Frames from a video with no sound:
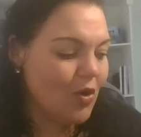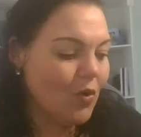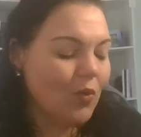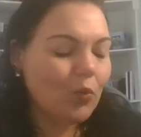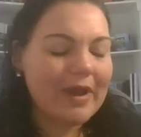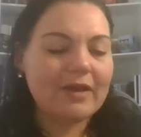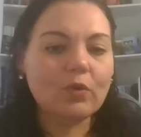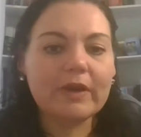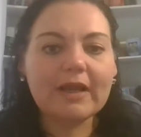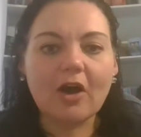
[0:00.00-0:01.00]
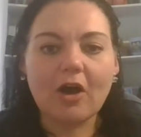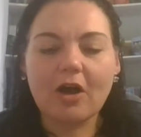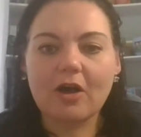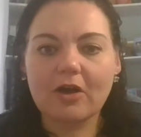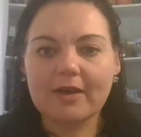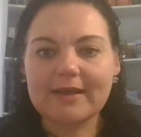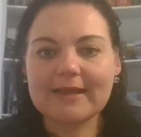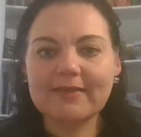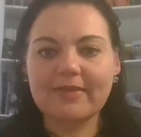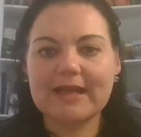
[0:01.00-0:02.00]
When we are
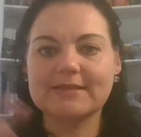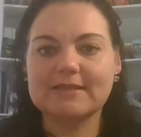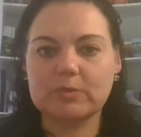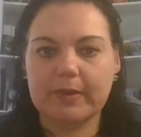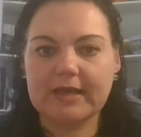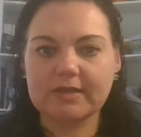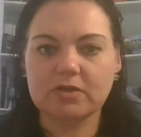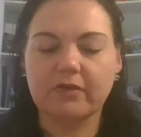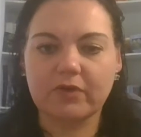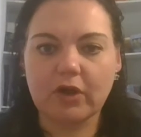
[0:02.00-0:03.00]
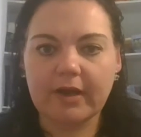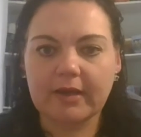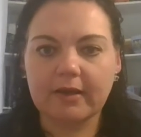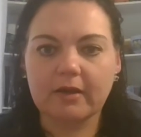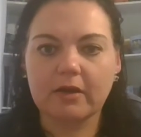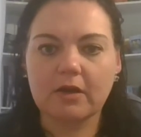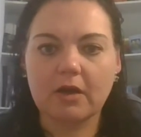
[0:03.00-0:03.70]
in that space of going